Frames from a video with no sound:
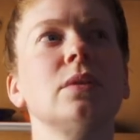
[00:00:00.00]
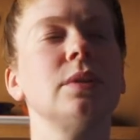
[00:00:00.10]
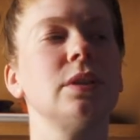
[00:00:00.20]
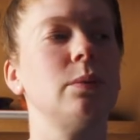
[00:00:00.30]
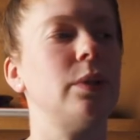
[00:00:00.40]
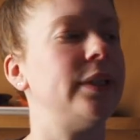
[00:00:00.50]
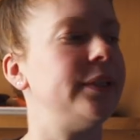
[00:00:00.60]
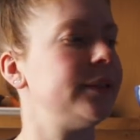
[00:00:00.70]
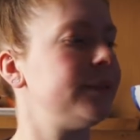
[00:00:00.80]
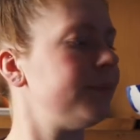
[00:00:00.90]
what's the
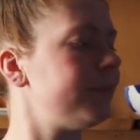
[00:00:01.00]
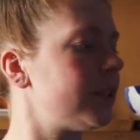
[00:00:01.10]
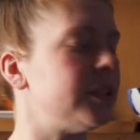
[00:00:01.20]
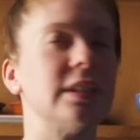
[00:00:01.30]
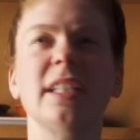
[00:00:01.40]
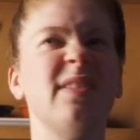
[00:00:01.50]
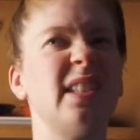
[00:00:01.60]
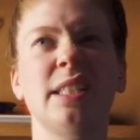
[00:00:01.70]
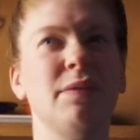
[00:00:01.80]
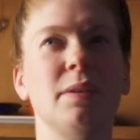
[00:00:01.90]
word?
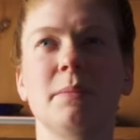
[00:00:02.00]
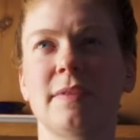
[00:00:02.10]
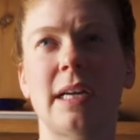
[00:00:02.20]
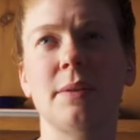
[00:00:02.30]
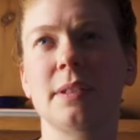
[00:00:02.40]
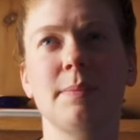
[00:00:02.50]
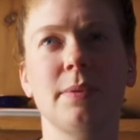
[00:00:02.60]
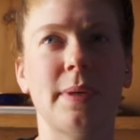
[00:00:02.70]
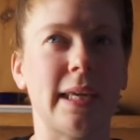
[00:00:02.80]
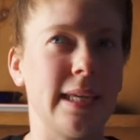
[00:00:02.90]
Conservative number of hours
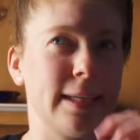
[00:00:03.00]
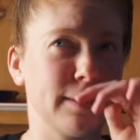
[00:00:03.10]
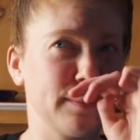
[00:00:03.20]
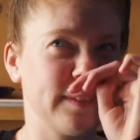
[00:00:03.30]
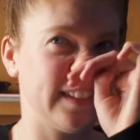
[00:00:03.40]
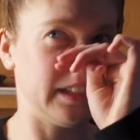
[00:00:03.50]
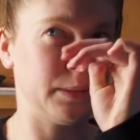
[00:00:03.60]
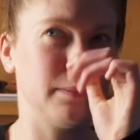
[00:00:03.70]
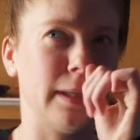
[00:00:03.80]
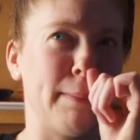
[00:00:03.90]
per week. I think
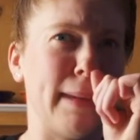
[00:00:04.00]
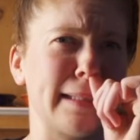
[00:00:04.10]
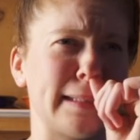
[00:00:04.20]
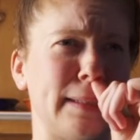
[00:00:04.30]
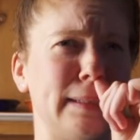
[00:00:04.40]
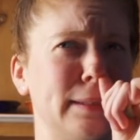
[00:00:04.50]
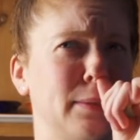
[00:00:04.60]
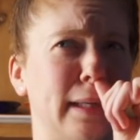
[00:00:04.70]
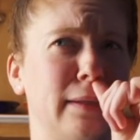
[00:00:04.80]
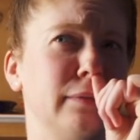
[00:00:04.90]
it's maxed out at
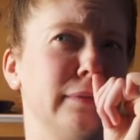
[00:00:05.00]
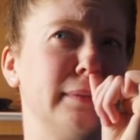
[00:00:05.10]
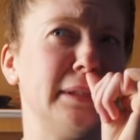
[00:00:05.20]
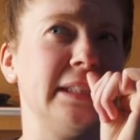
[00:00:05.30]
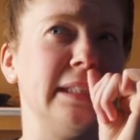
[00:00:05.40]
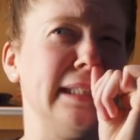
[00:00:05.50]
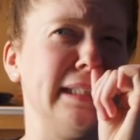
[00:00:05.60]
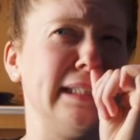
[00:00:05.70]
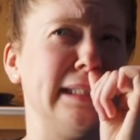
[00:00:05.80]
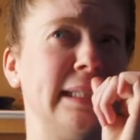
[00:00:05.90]
12, which
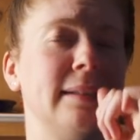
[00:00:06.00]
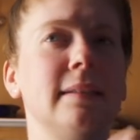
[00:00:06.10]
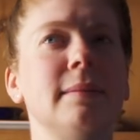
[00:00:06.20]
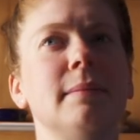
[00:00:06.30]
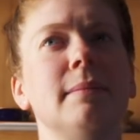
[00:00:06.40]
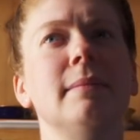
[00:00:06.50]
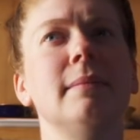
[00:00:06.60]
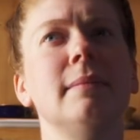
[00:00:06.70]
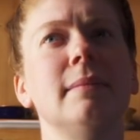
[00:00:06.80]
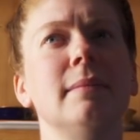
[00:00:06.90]
isn't that
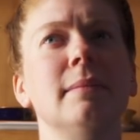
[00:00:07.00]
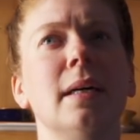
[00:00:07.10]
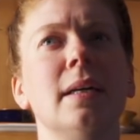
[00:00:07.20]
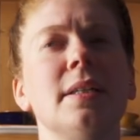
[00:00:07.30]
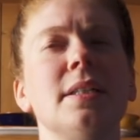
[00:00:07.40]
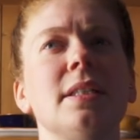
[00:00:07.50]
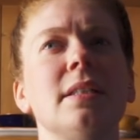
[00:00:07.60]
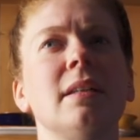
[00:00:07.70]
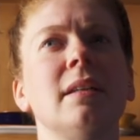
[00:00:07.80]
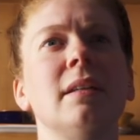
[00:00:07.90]
much.
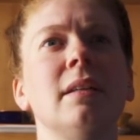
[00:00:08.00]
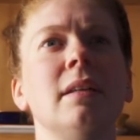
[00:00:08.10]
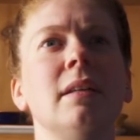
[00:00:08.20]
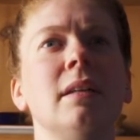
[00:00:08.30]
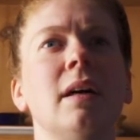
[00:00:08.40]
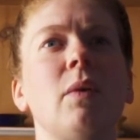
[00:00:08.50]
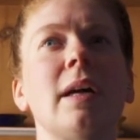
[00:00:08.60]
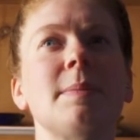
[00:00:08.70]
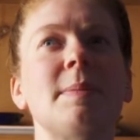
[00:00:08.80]
I'm quite